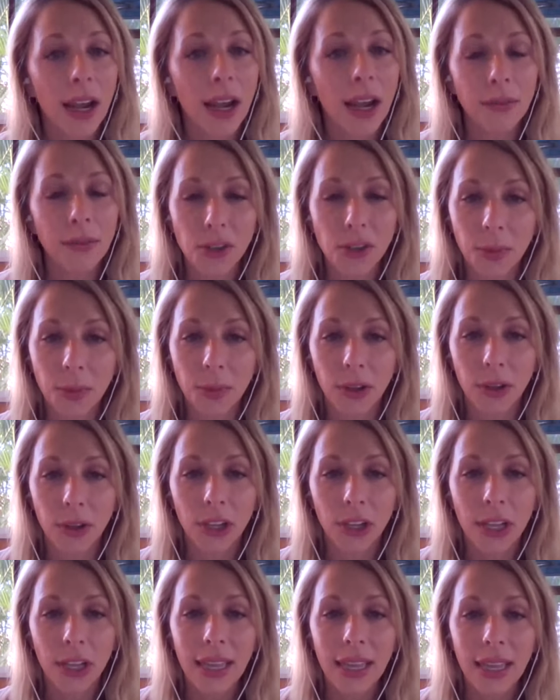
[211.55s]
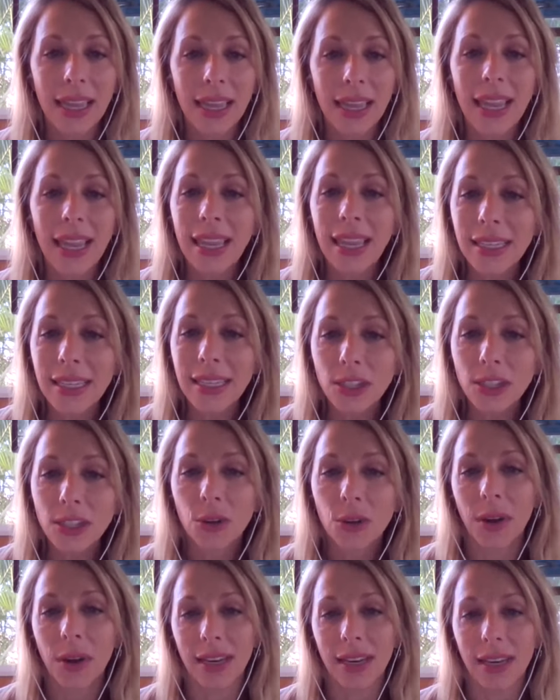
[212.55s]
comfortable, and
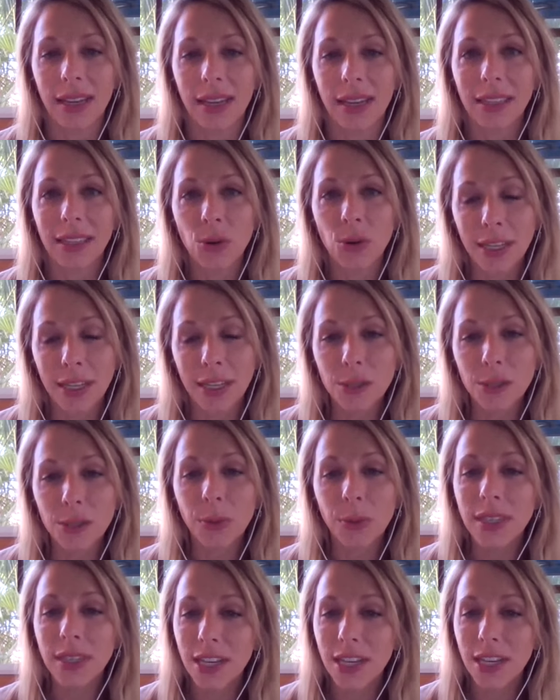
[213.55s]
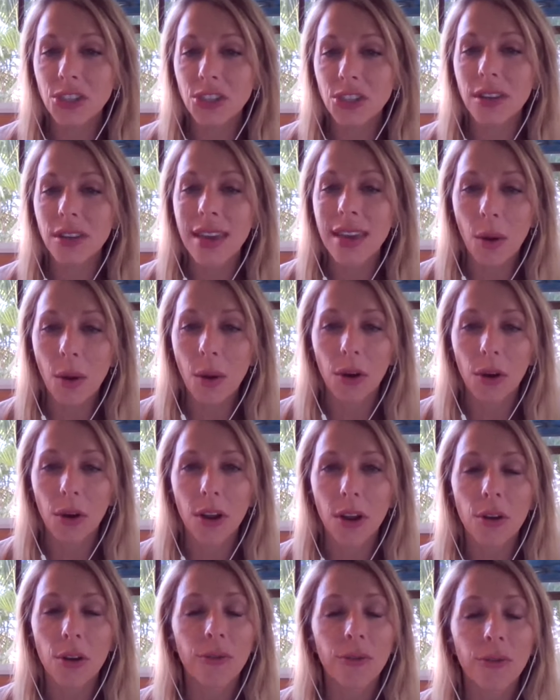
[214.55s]
integrated transportation network
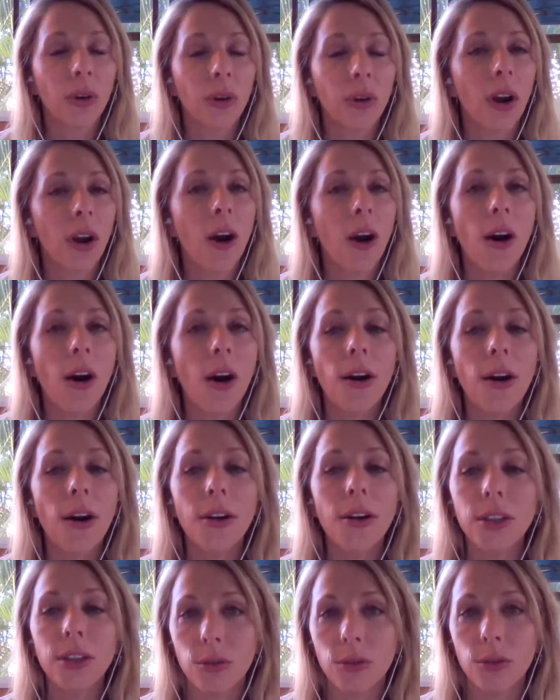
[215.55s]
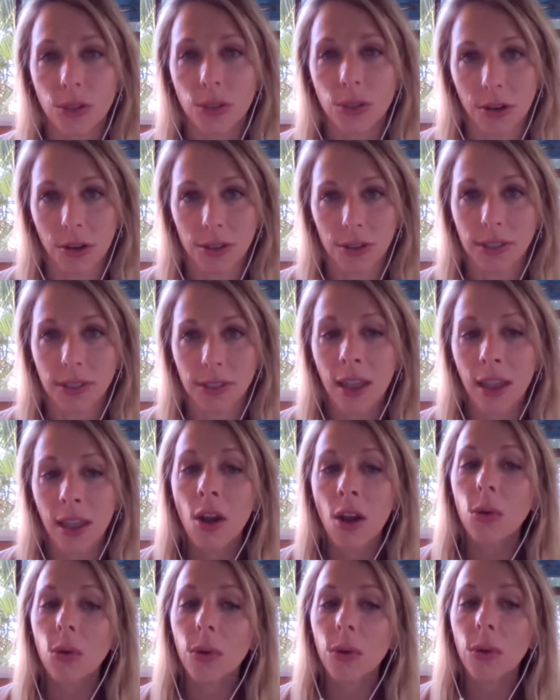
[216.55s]
for all users,
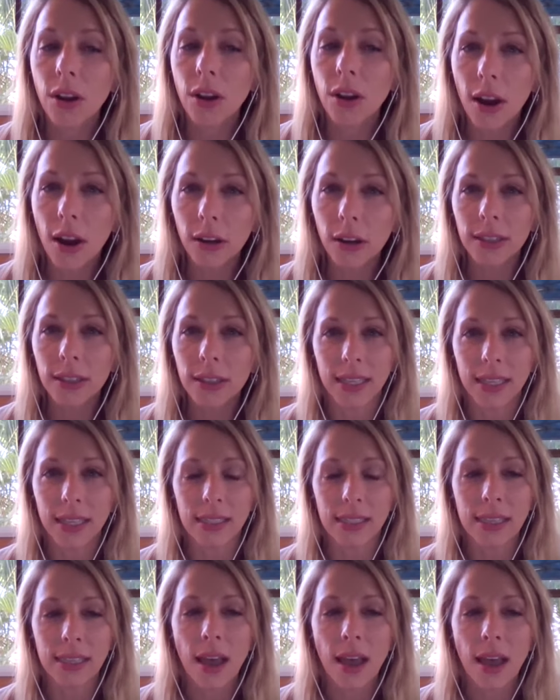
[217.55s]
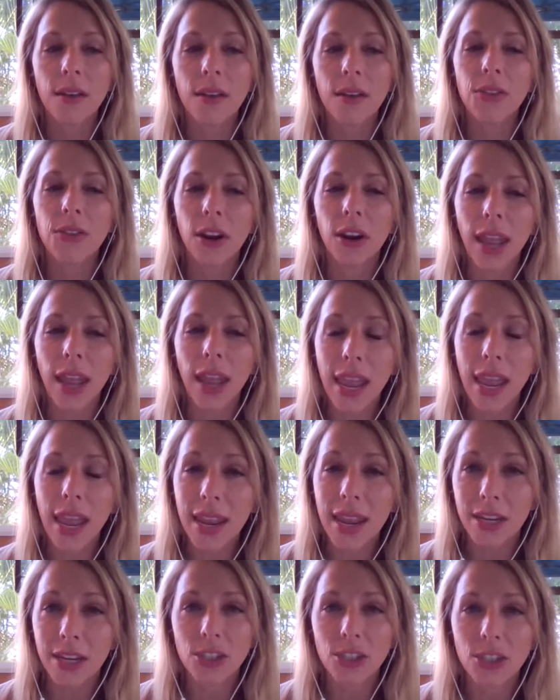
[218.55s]
regardless of their
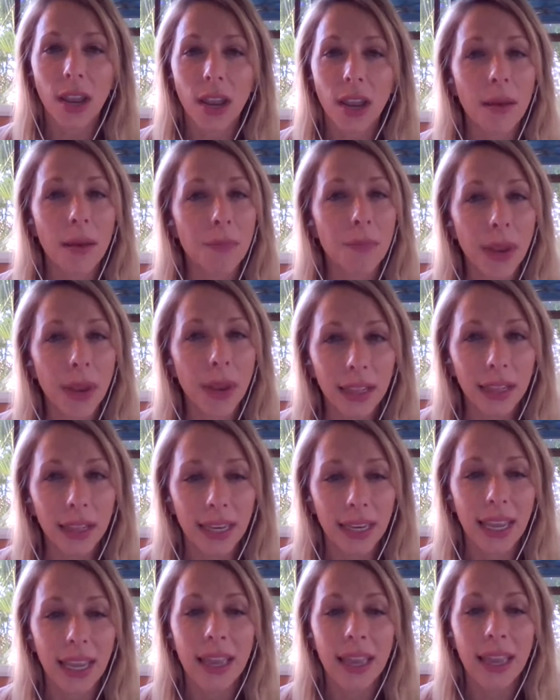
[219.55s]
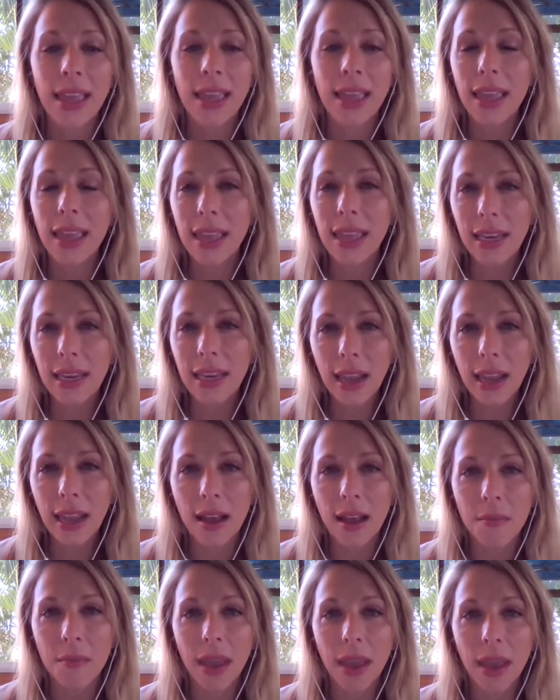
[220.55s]
age, ability,
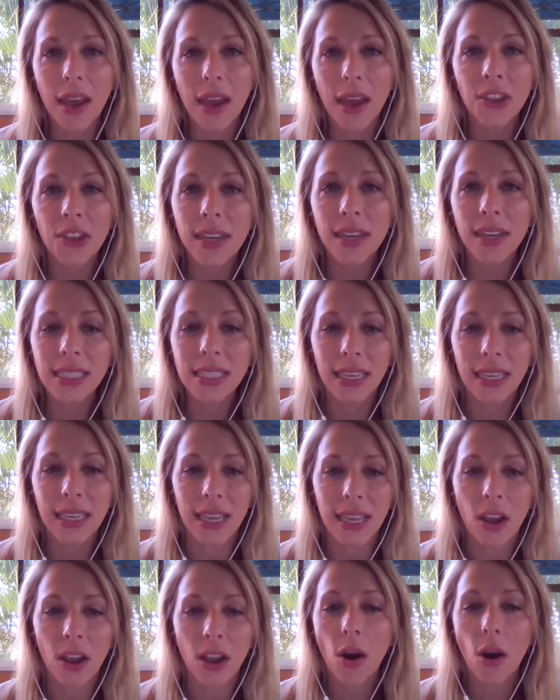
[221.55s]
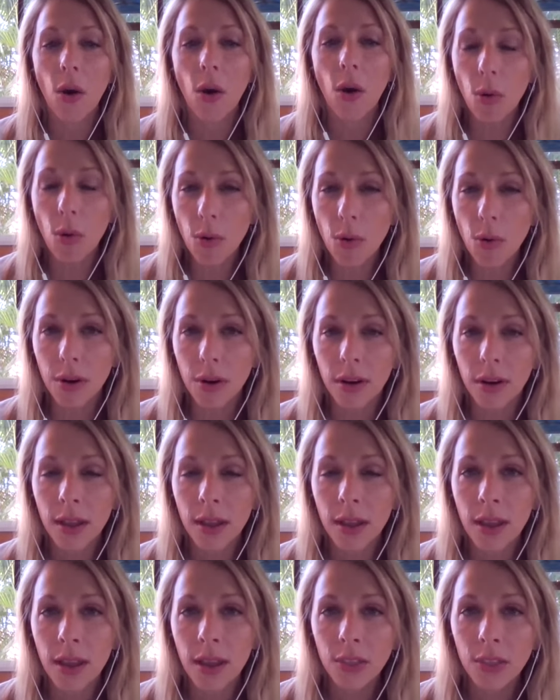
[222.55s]
income, ethnicity, or
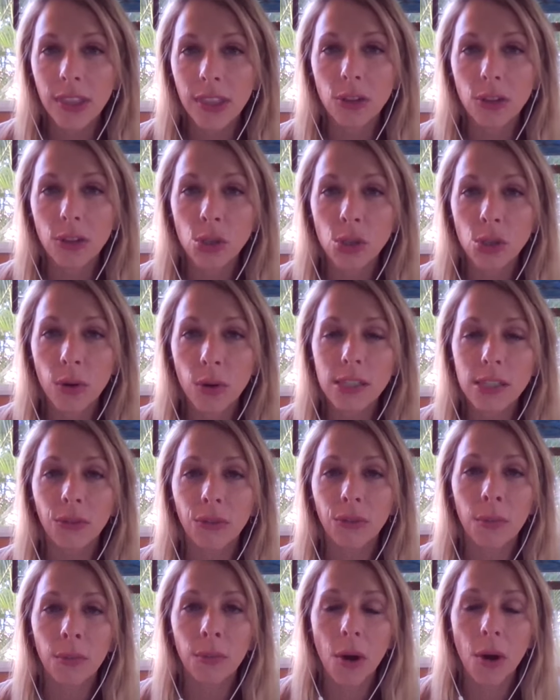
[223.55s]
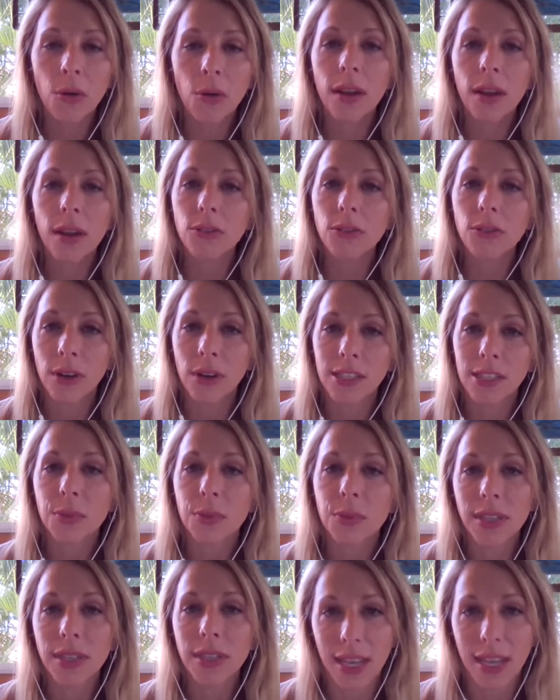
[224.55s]
their choice for mode of
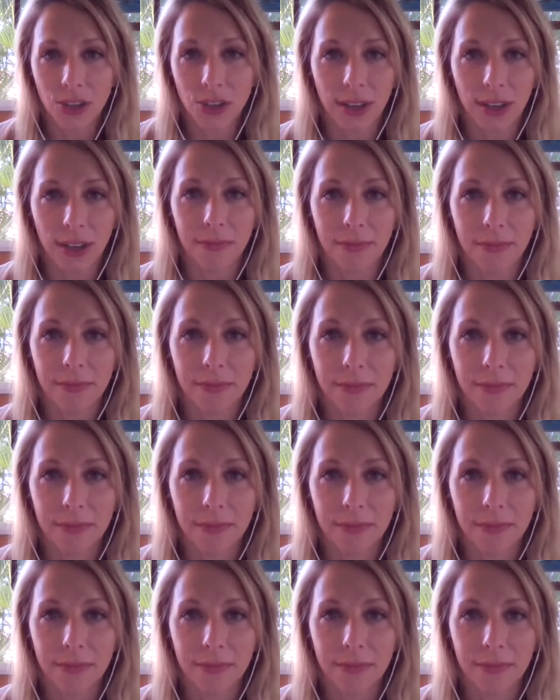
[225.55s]
transportation.